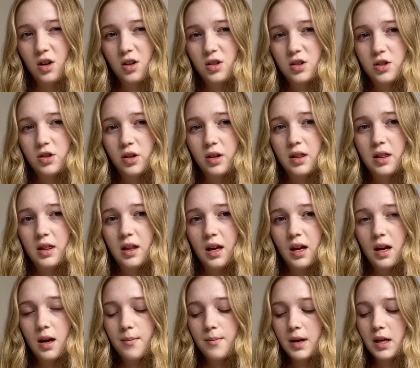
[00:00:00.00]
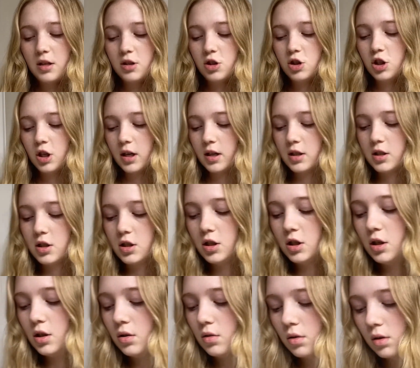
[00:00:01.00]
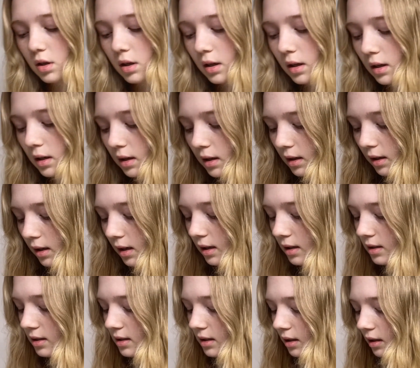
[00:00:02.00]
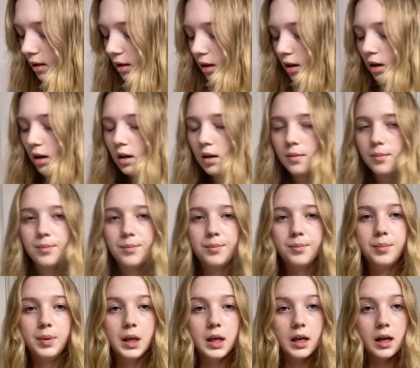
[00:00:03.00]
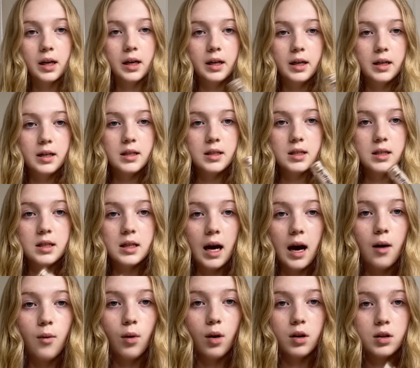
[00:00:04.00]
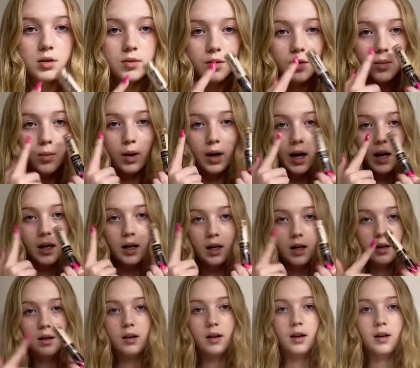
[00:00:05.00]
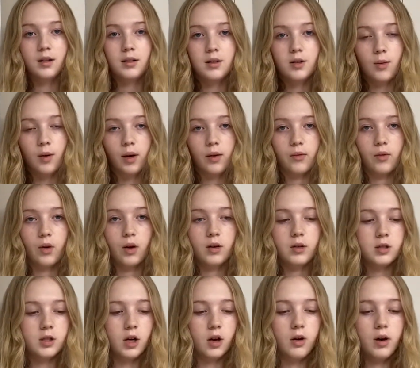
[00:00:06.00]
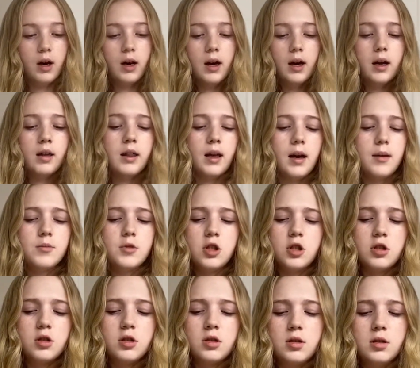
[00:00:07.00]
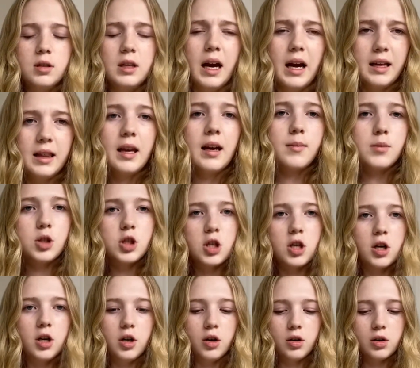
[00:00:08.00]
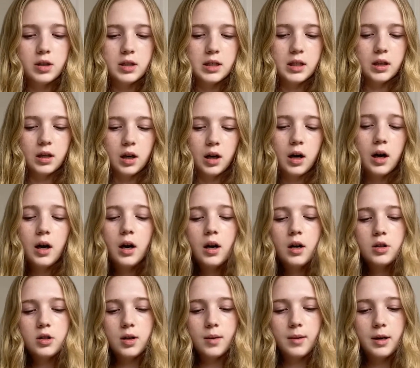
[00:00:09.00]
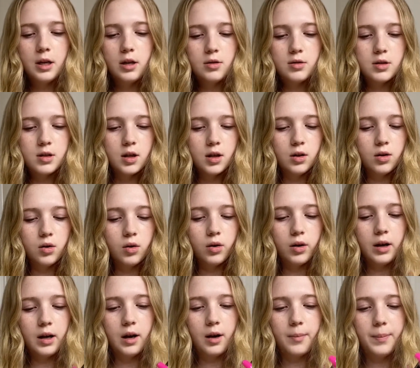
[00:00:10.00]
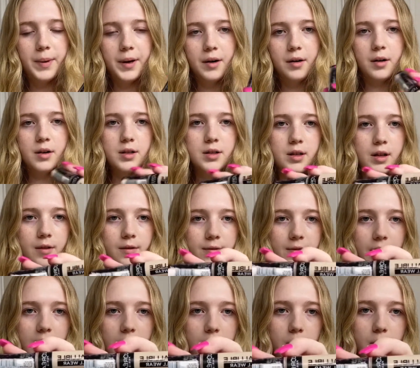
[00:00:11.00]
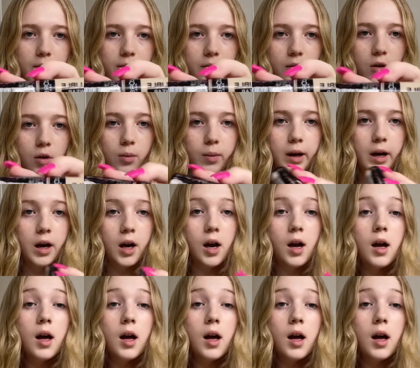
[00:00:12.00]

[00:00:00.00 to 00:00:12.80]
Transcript: So I think I may just do concealer because that works for what I need it to work for. So I think I'm just gonna do concealer. So I'm gonna use the L'Oreal Paris Infallible Full Wear.